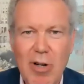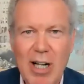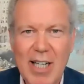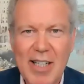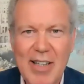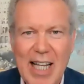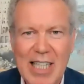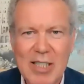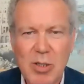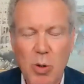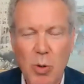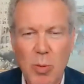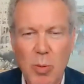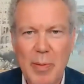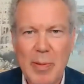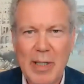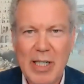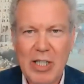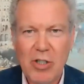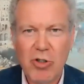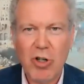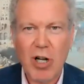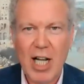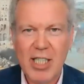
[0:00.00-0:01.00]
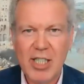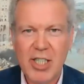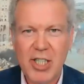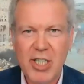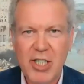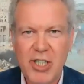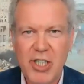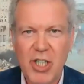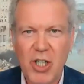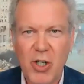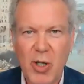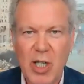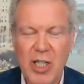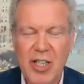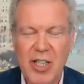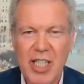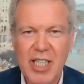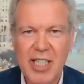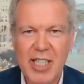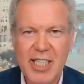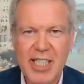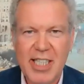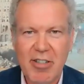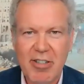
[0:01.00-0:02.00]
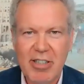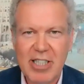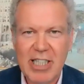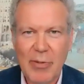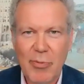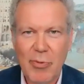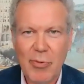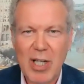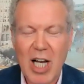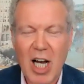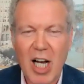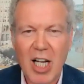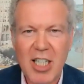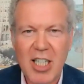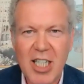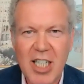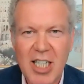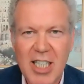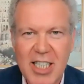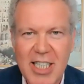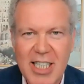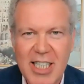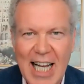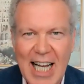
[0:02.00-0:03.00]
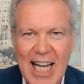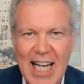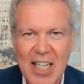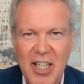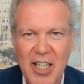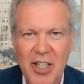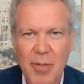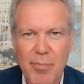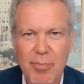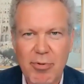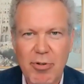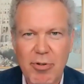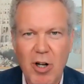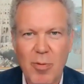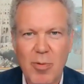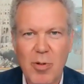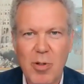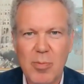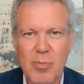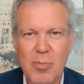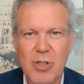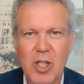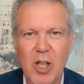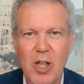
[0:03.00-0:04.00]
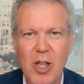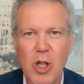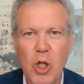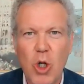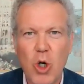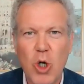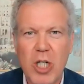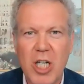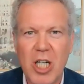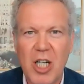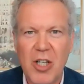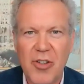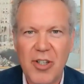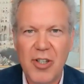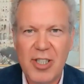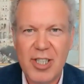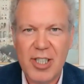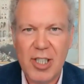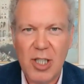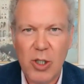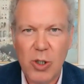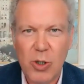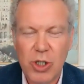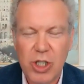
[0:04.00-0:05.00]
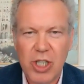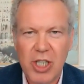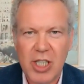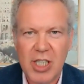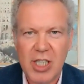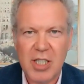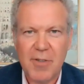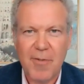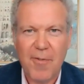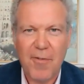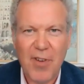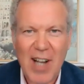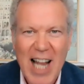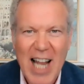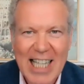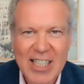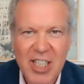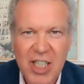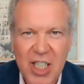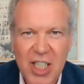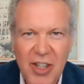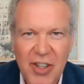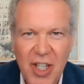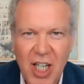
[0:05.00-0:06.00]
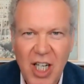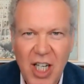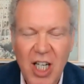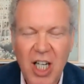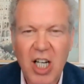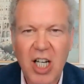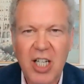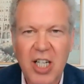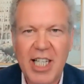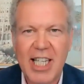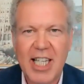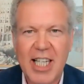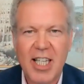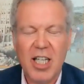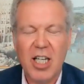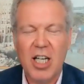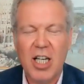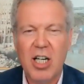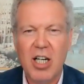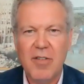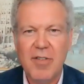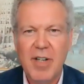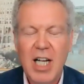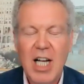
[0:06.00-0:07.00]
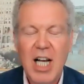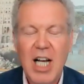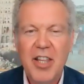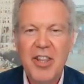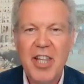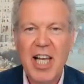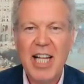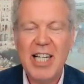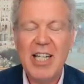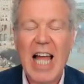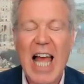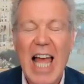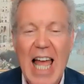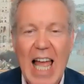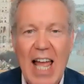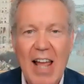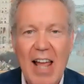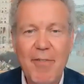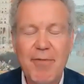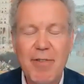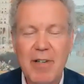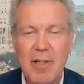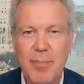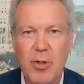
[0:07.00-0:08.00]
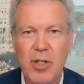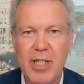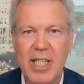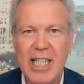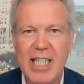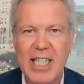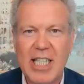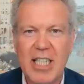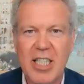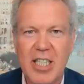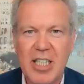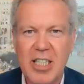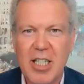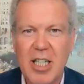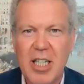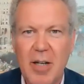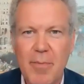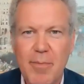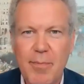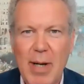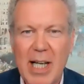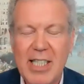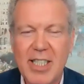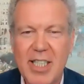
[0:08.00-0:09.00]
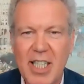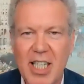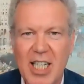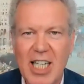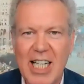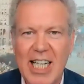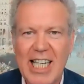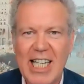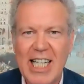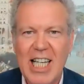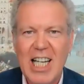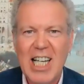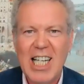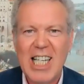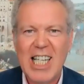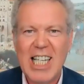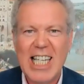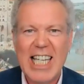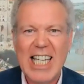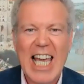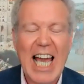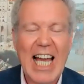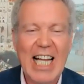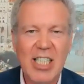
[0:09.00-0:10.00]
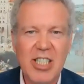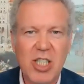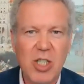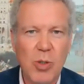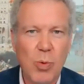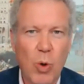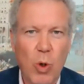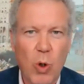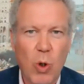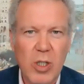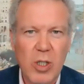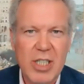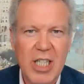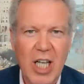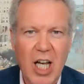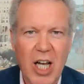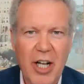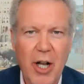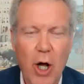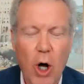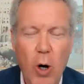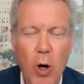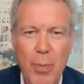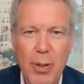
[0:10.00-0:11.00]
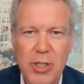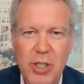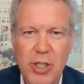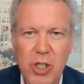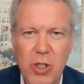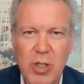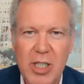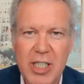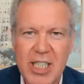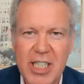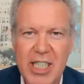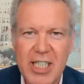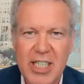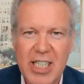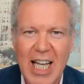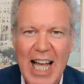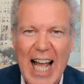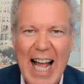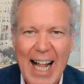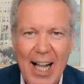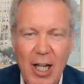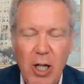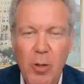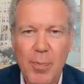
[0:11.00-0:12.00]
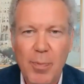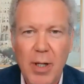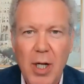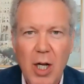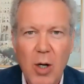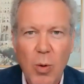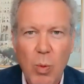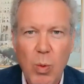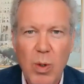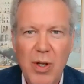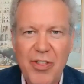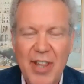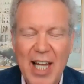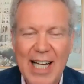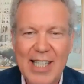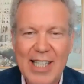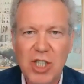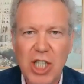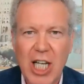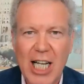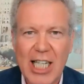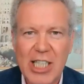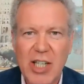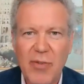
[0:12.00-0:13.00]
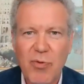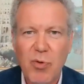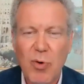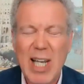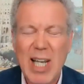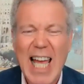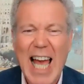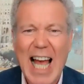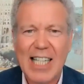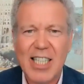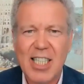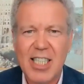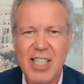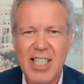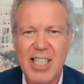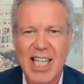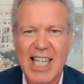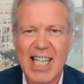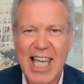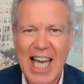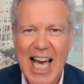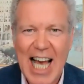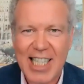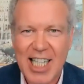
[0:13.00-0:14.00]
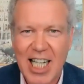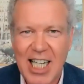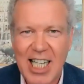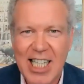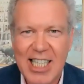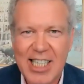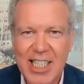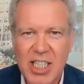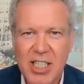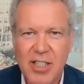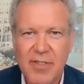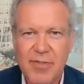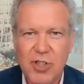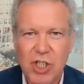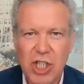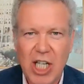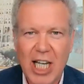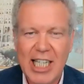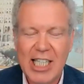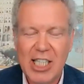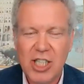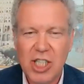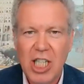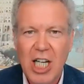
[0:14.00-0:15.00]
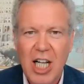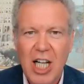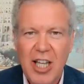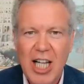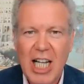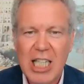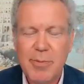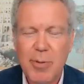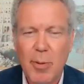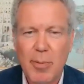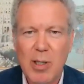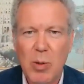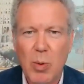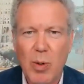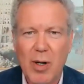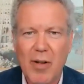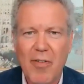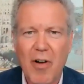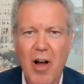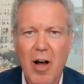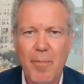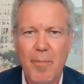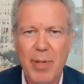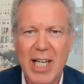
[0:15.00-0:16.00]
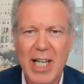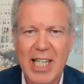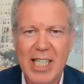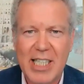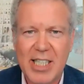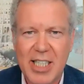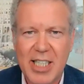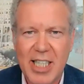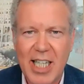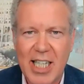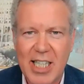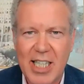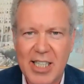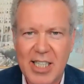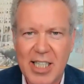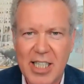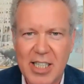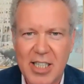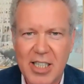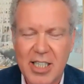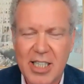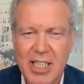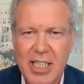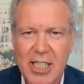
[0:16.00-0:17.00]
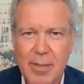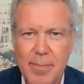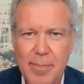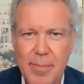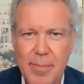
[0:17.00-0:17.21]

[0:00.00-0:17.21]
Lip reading: And that's what we've been trying to do in this series. If we understand the problems, look at the solutions, flatten the learning curve, then everybody can basically get towards an opportunity to help with that change. If we act as the catalyst of change, that's probably one of our biggest things, isn't it?